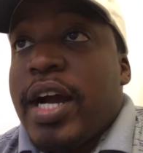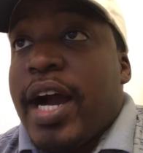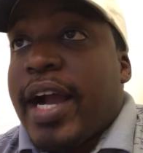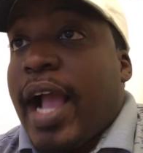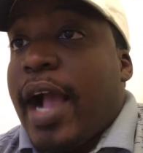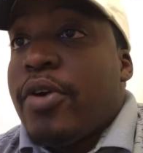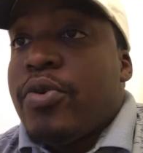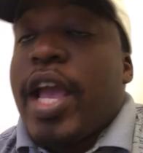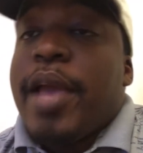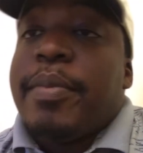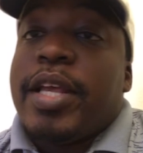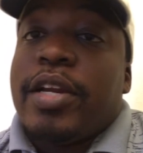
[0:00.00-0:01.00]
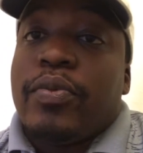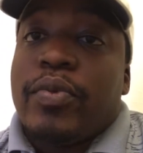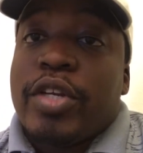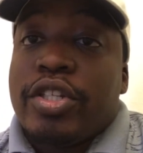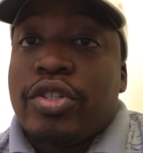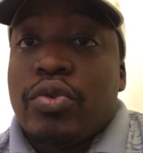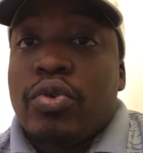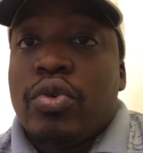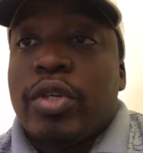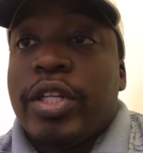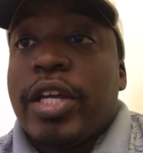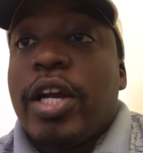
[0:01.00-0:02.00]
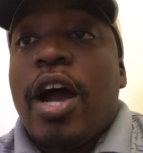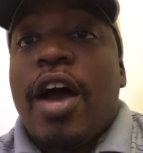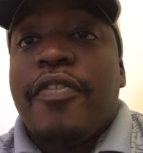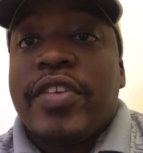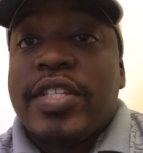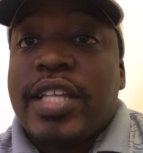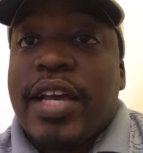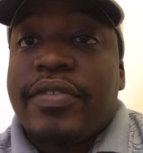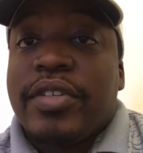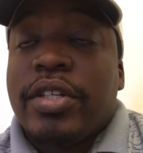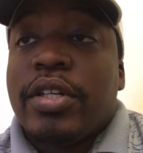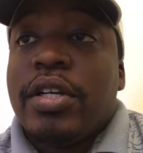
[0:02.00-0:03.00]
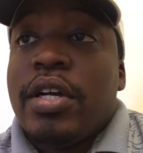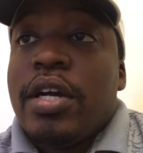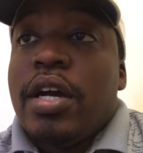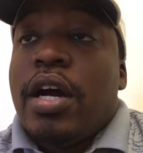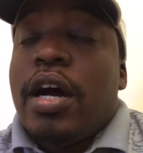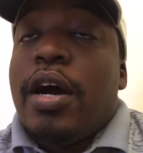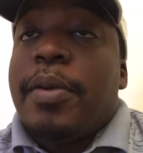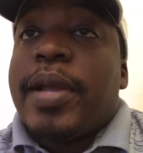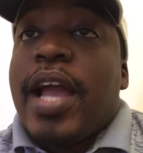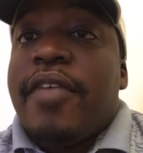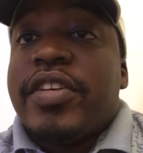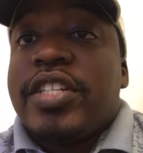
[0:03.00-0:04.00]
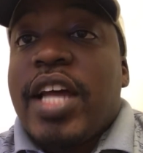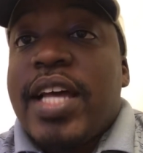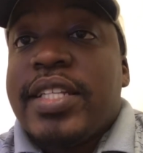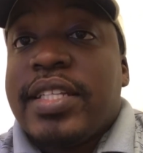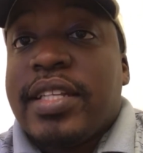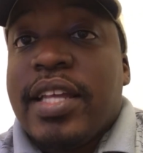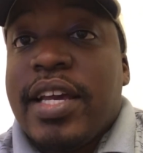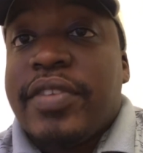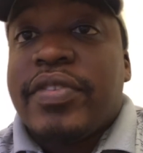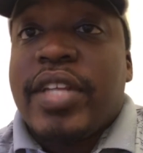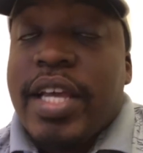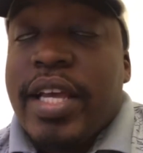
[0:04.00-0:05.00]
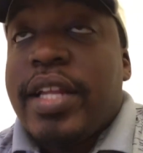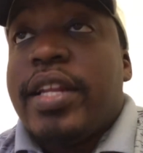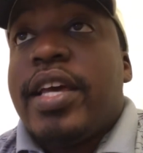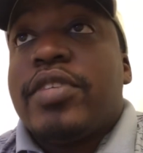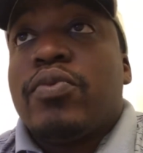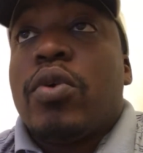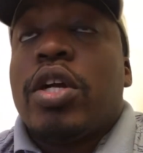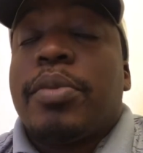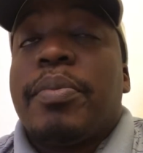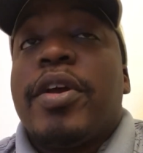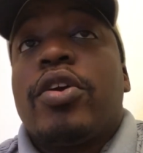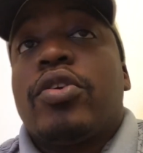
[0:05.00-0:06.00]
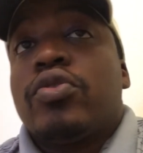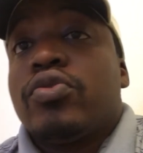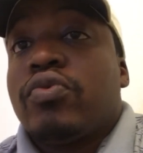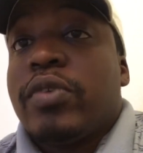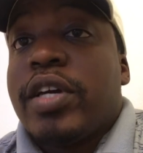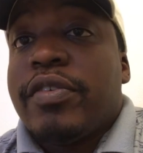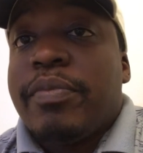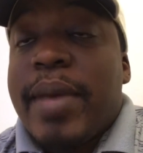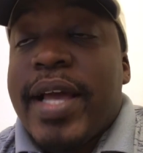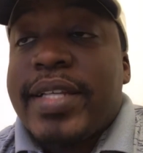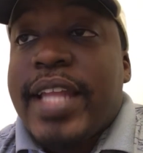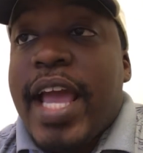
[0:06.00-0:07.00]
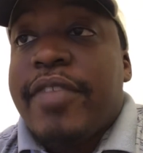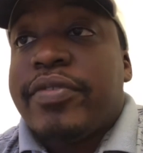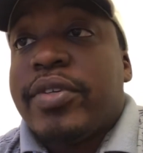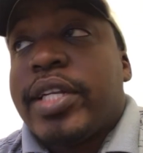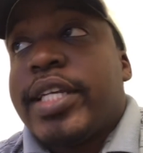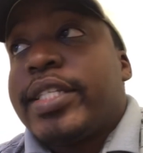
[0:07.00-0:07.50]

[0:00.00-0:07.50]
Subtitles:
a guy who came in and retooled their offense after Calvin Johnson left and has worked miracles with Matt Stafford.